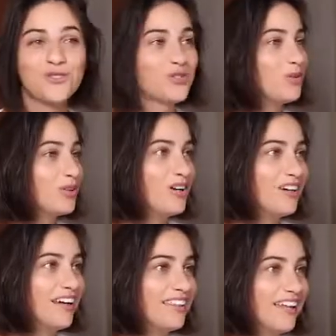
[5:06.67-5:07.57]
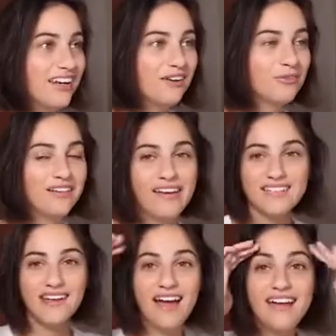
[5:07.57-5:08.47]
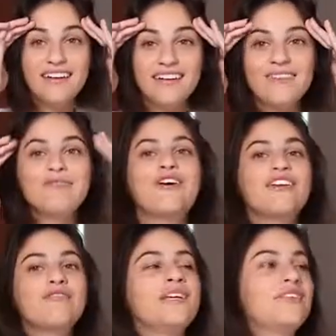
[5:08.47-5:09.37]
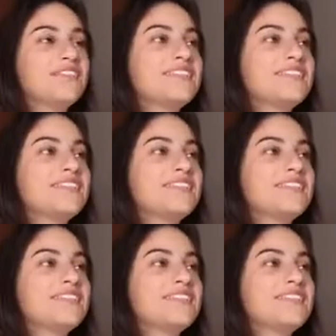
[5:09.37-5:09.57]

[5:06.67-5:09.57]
for so long and then I realized I had it in front of me all